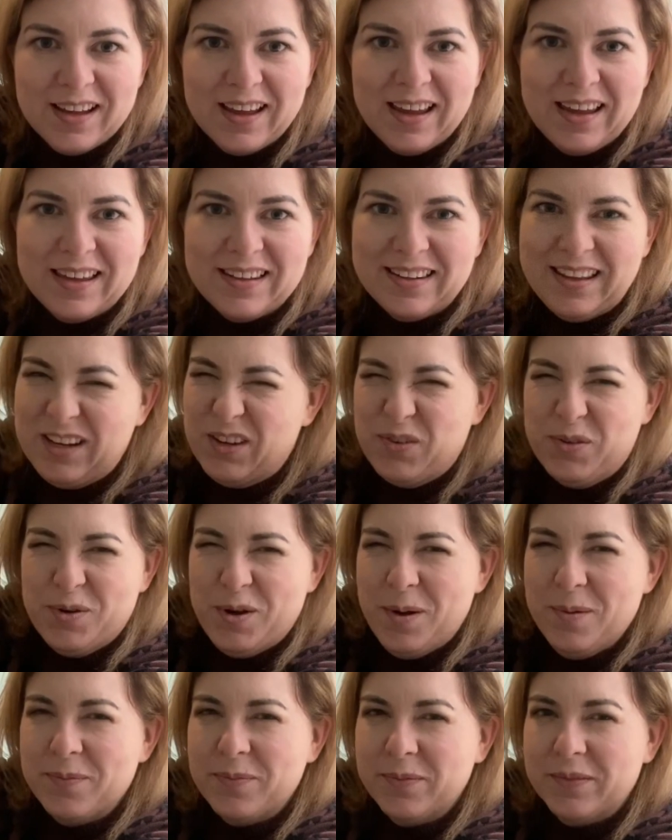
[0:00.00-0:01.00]
and like grew
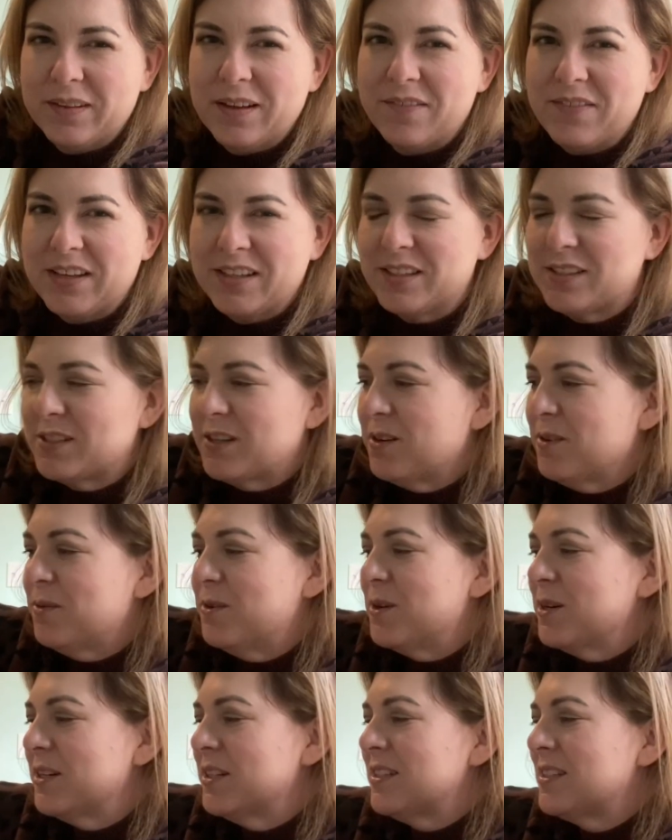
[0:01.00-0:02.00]
up loving Star
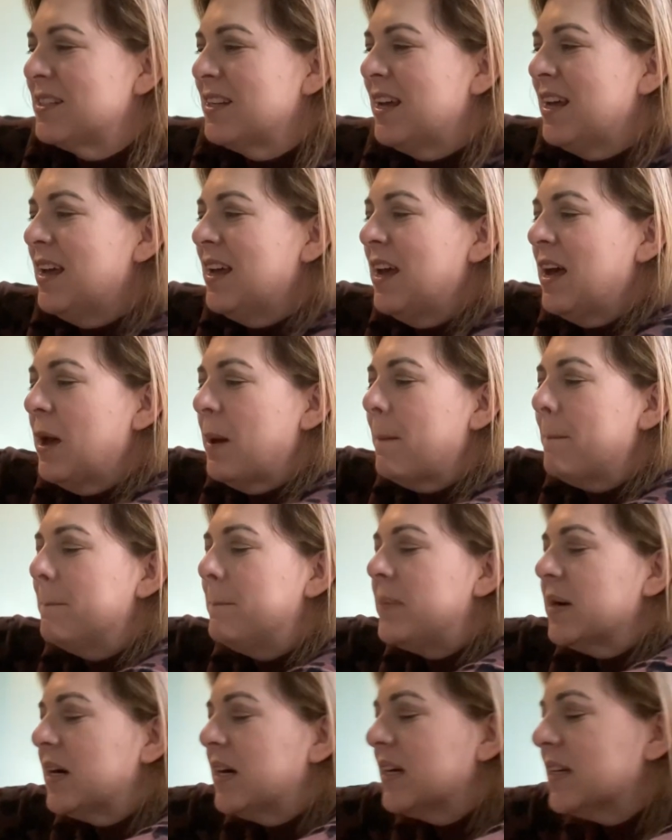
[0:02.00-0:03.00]
Wars.
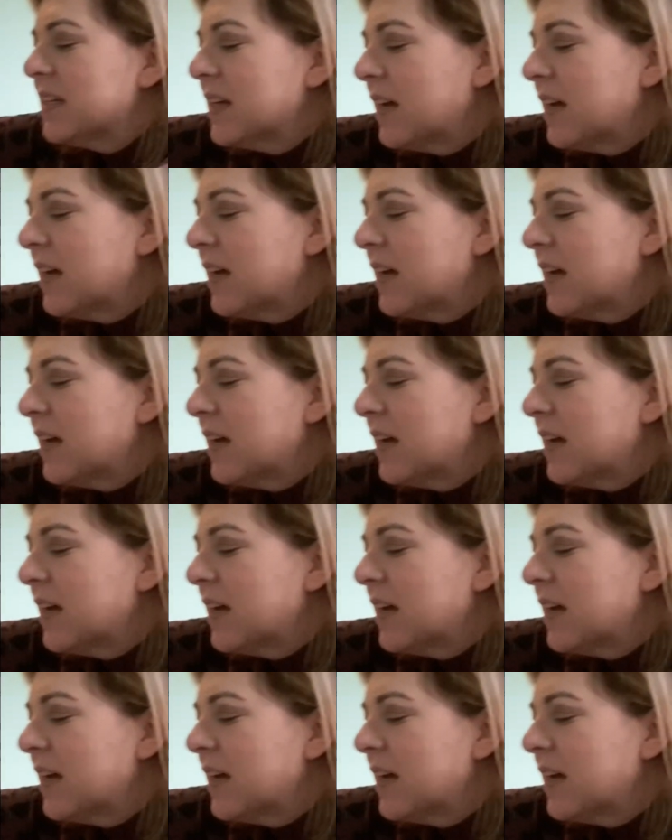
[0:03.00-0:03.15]
But